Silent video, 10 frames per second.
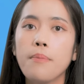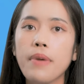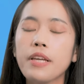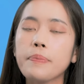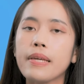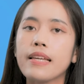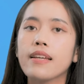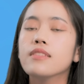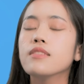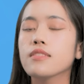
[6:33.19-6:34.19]

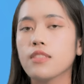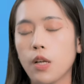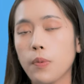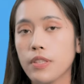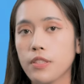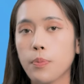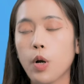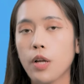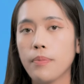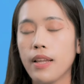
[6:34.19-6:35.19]
maybe the service
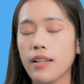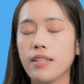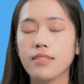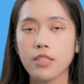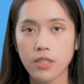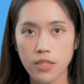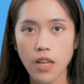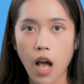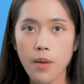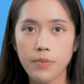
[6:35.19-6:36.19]
apartment is a
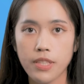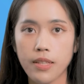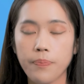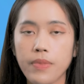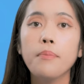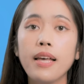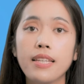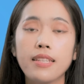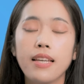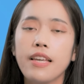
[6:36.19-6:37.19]
good option.
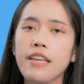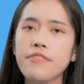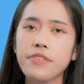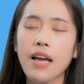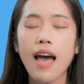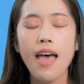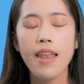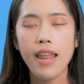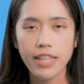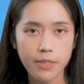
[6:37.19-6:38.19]
But if you are
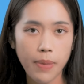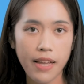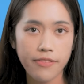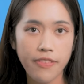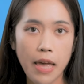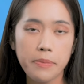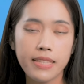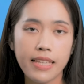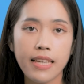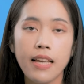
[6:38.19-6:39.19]
an expat
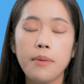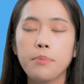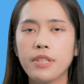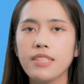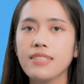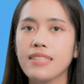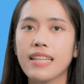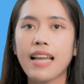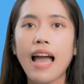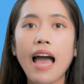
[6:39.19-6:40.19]
family,
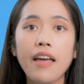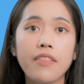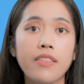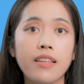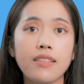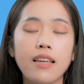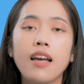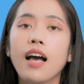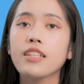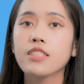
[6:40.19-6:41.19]
personally, I think
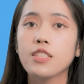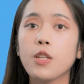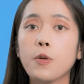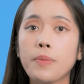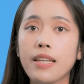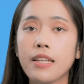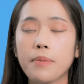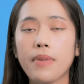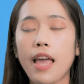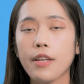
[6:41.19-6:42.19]
a
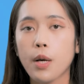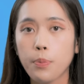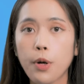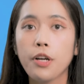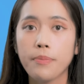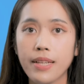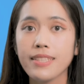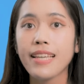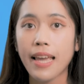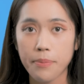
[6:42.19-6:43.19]
condominium and
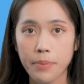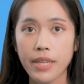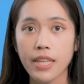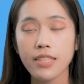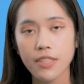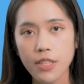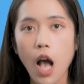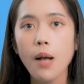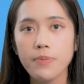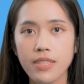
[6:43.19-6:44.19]
apartment can be a good
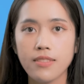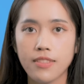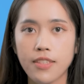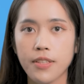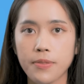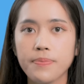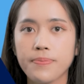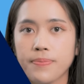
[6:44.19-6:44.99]
option too.